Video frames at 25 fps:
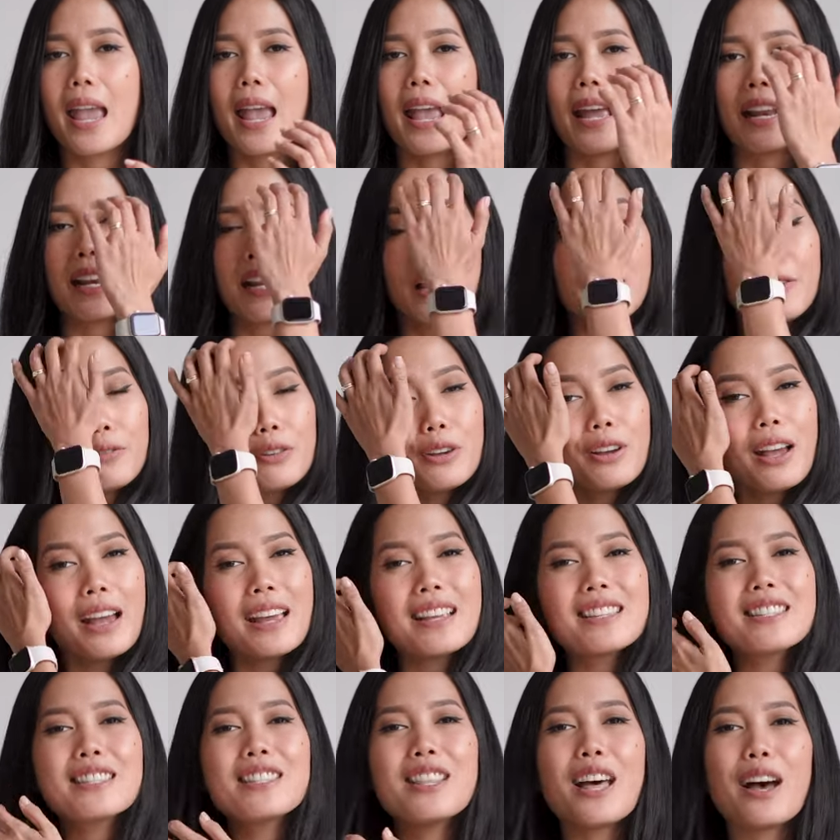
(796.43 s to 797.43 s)
And if you
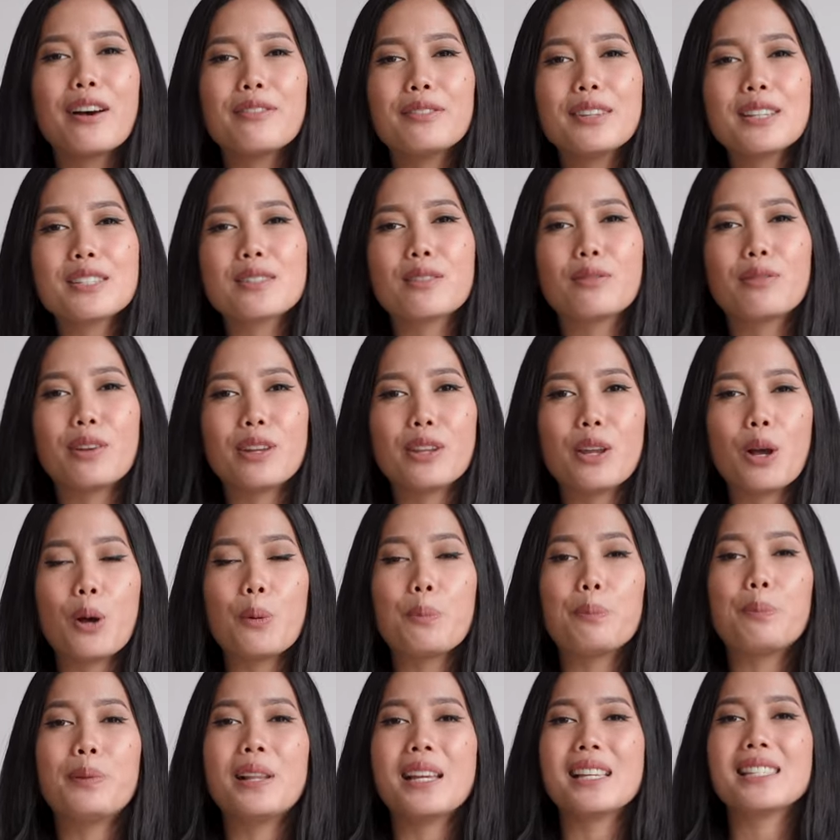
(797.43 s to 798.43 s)
guys love this
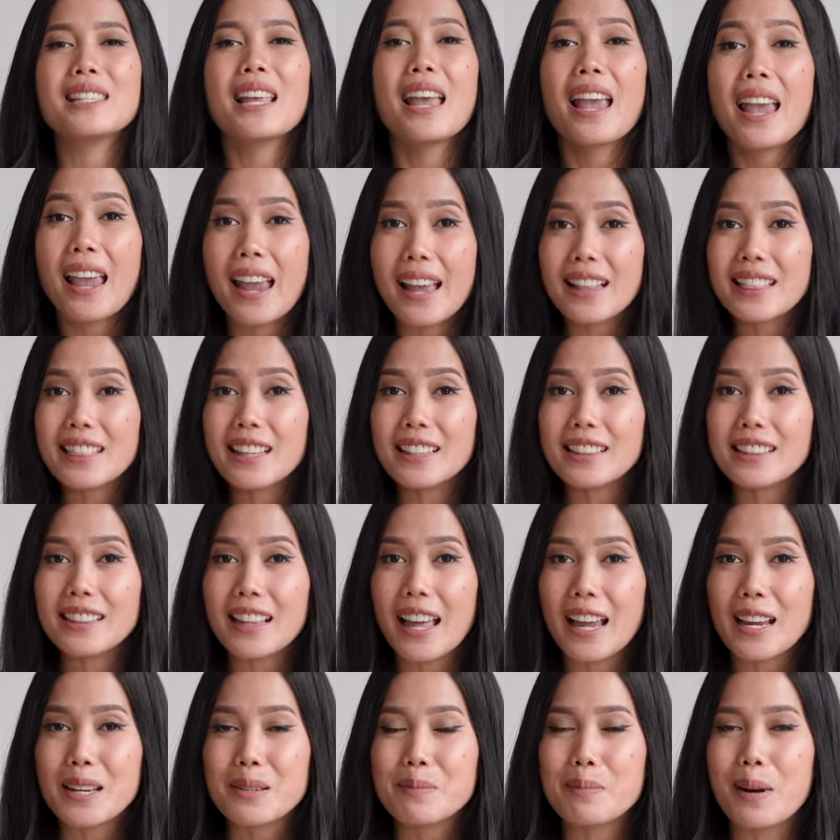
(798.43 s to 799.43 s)
video, please hit that
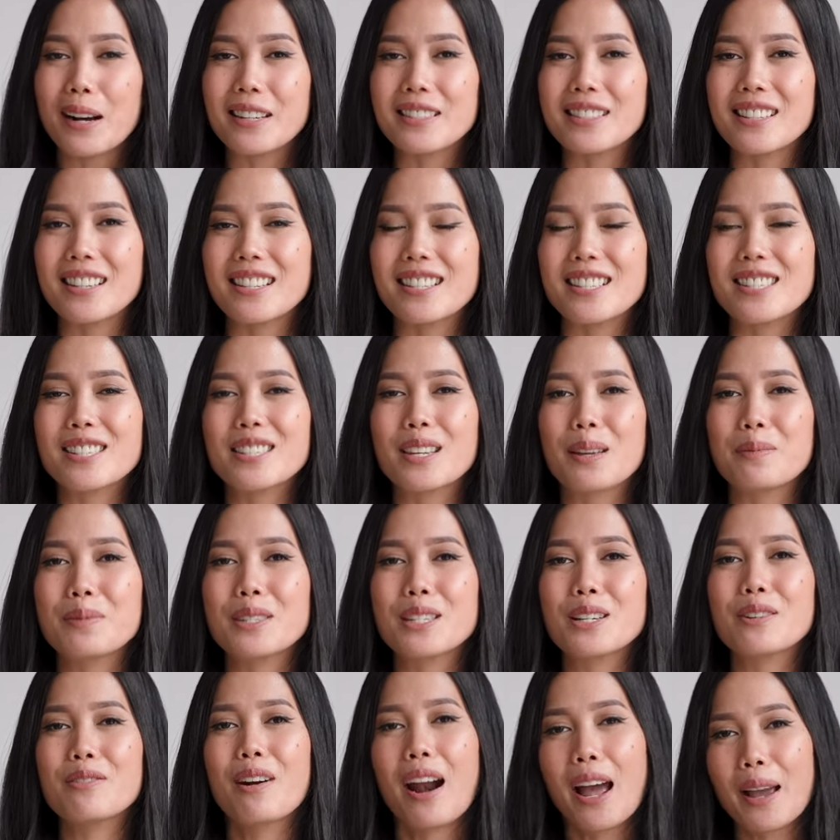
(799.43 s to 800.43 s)
like button,
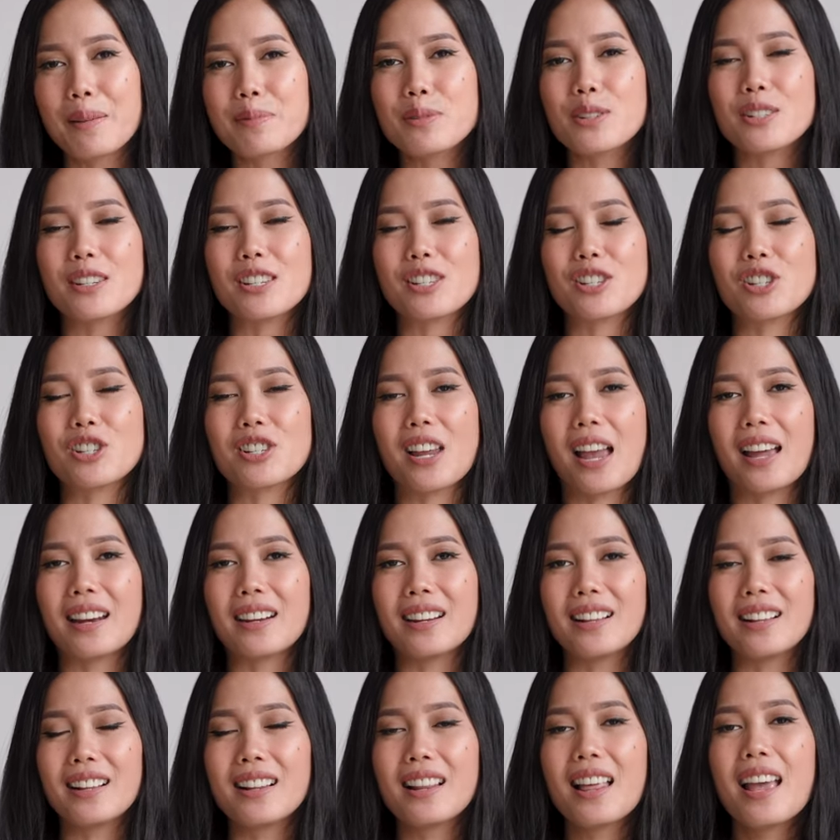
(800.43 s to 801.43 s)
subscribe to this
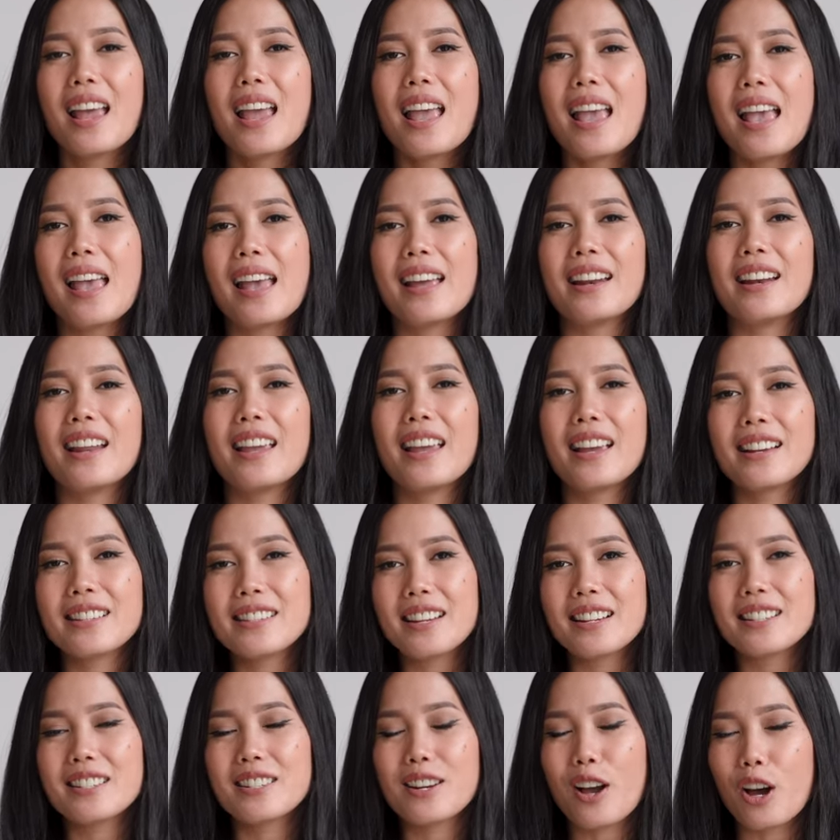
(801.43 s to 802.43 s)
channel, and hit
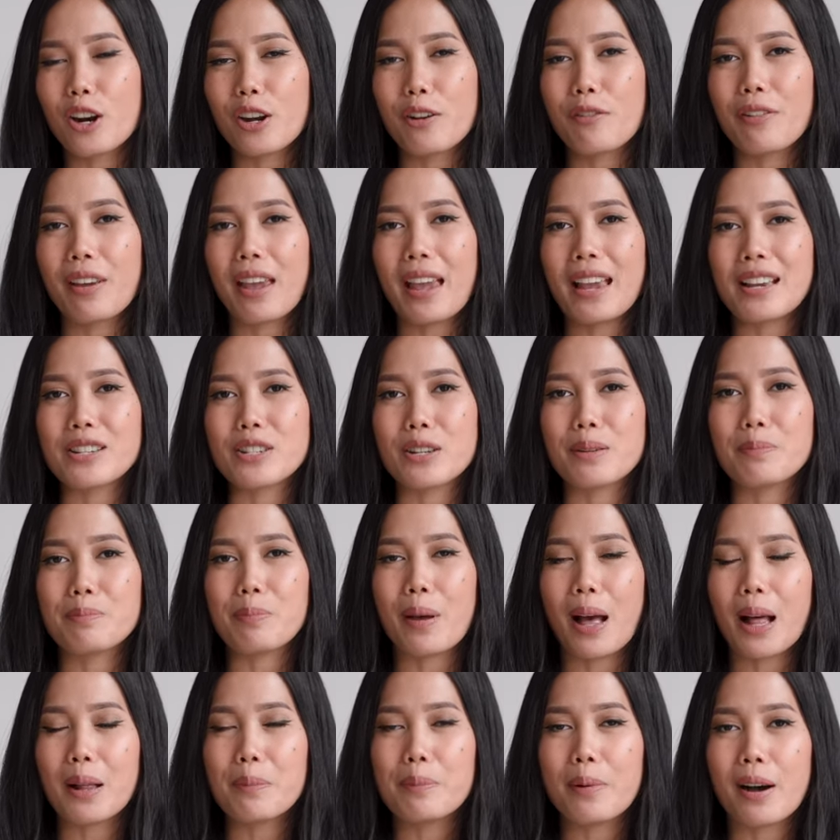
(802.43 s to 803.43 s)
that notification
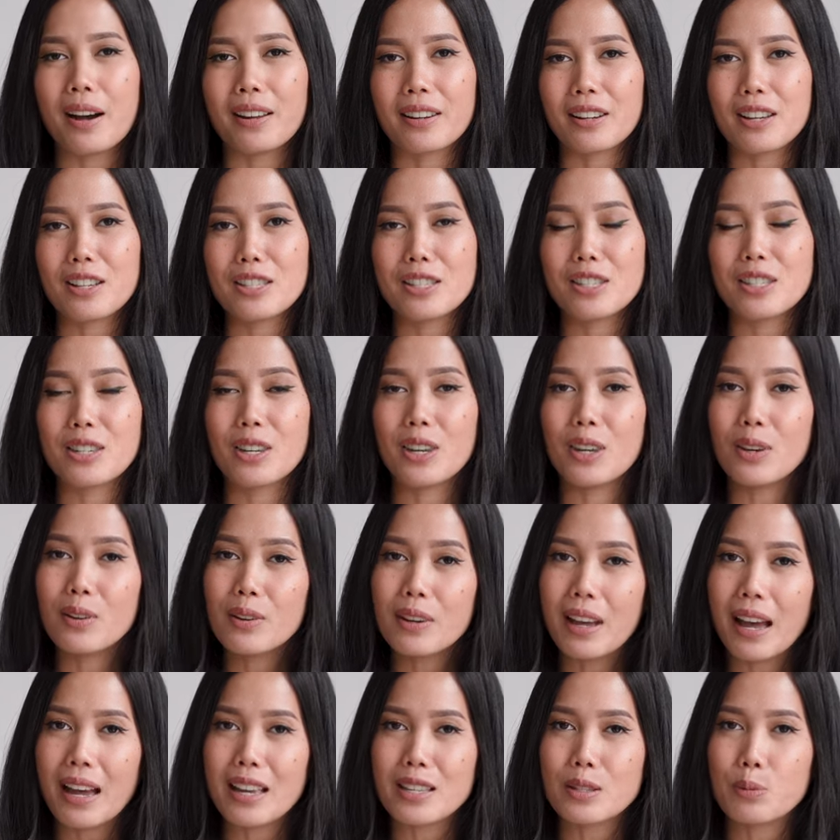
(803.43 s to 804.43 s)
bell button so
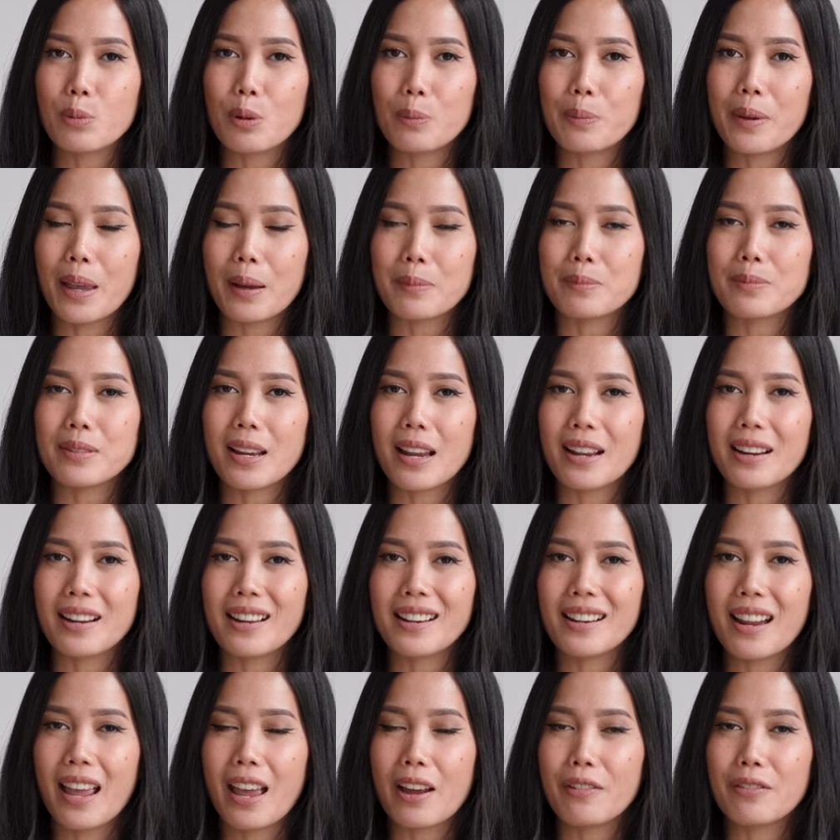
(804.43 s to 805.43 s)
you guys will be
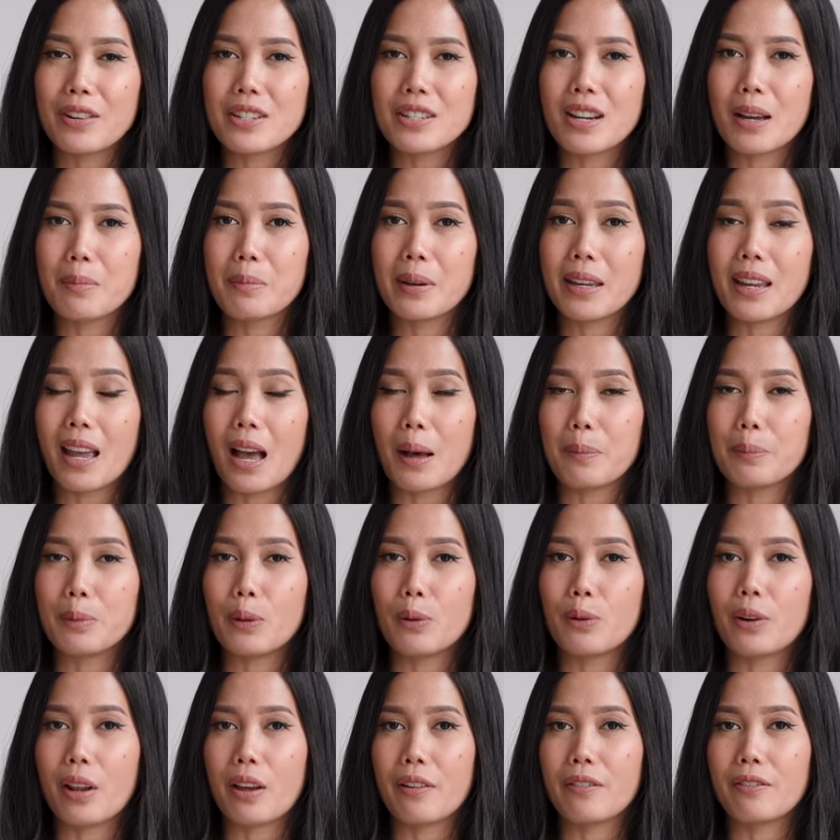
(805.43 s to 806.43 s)
updated every time I
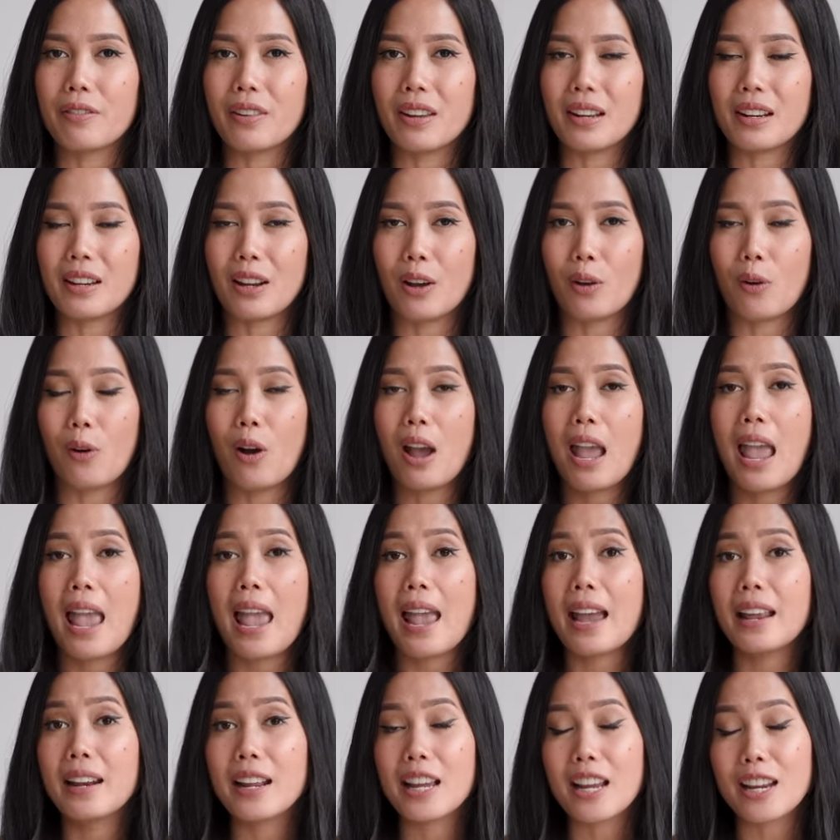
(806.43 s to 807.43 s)
upload a video.
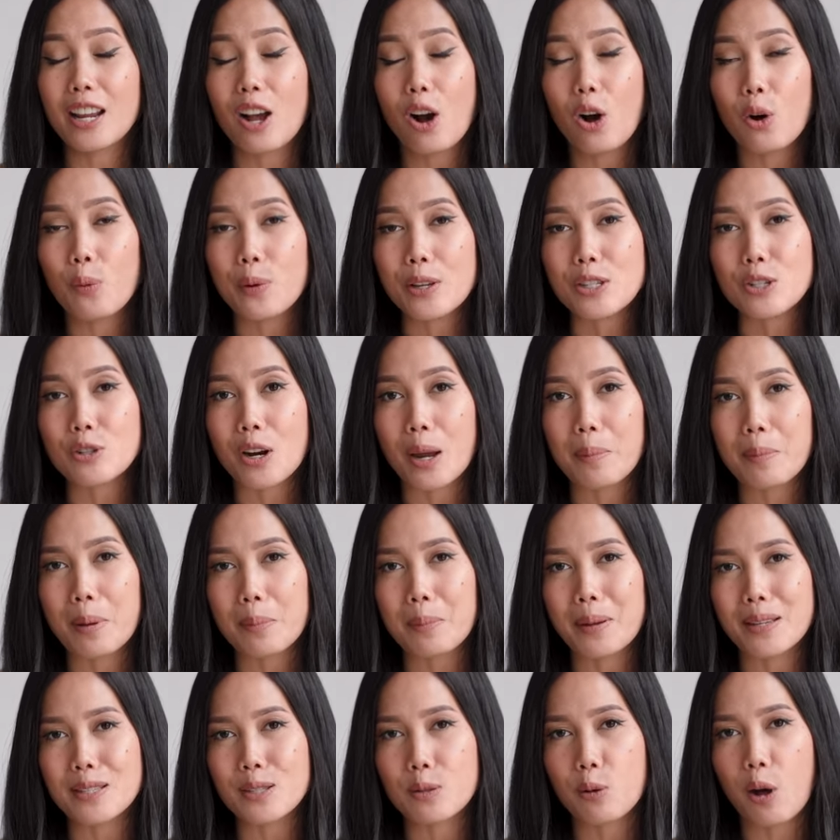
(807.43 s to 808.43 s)
And I always try my
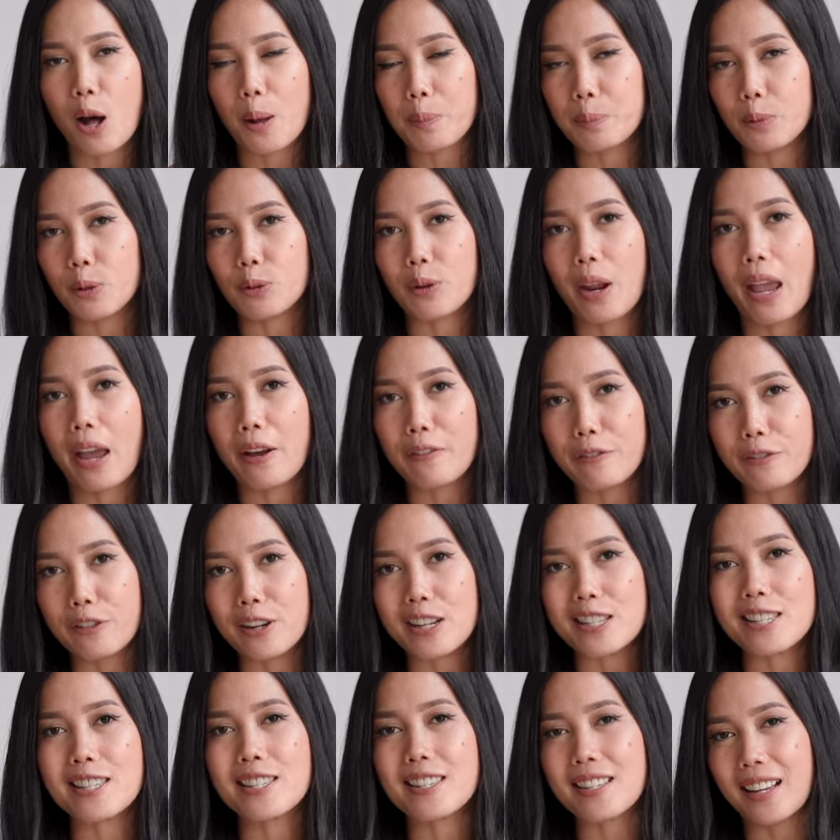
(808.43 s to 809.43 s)
best to upload
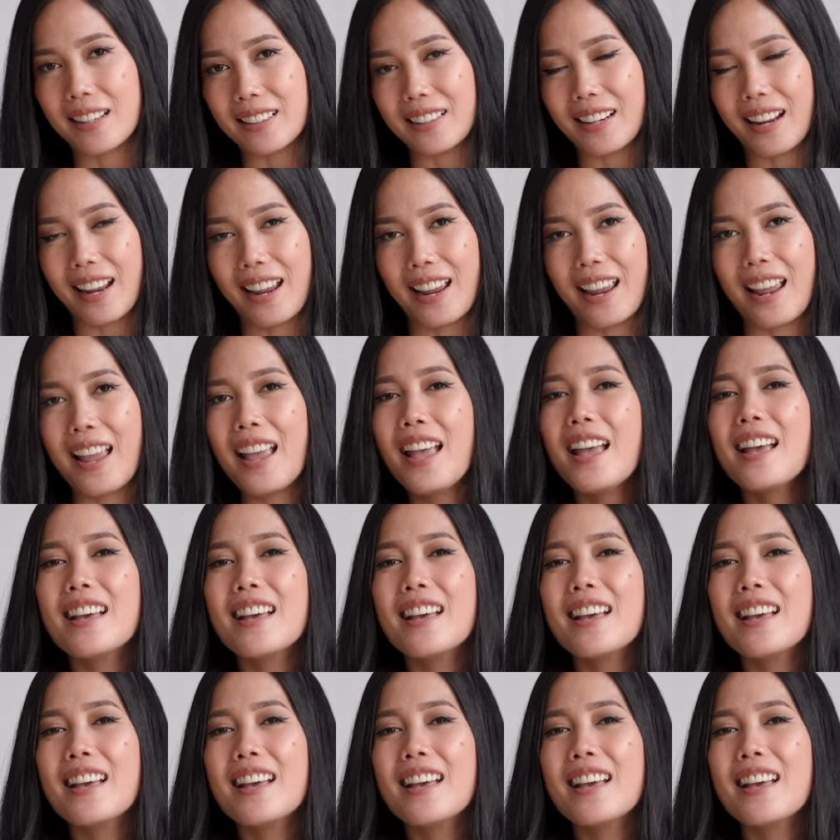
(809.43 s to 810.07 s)
every Sunday.